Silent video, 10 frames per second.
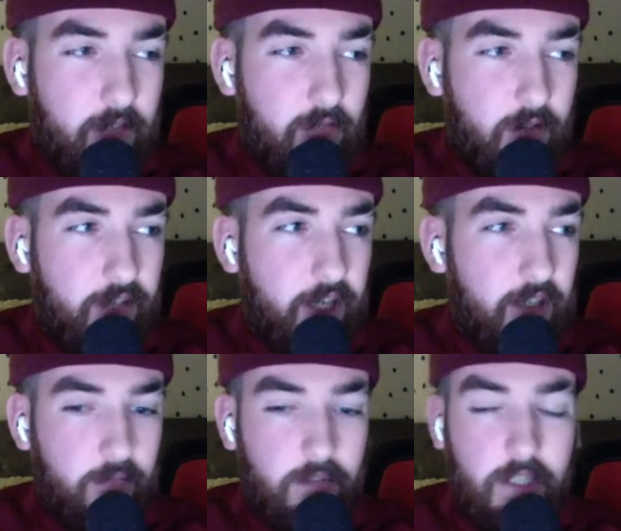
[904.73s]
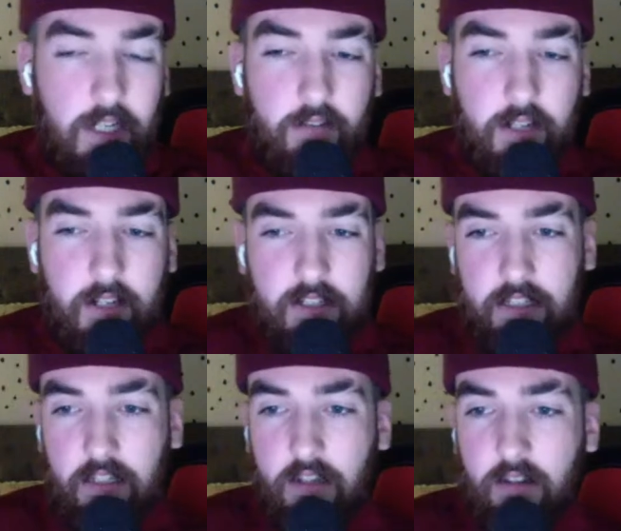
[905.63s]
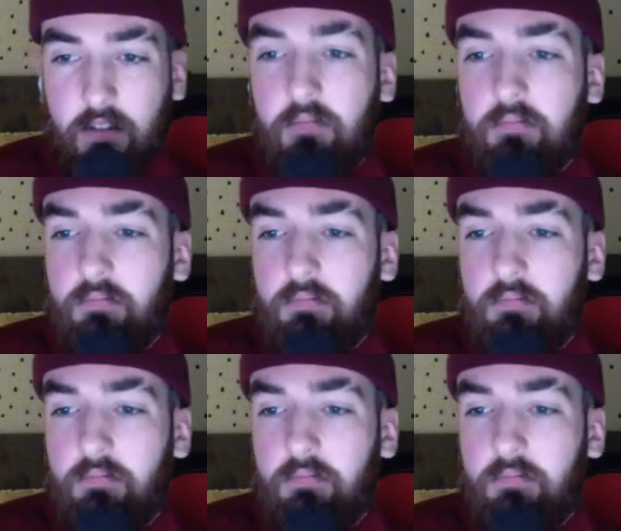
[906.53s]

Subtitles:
rather get dumped out than Atletico?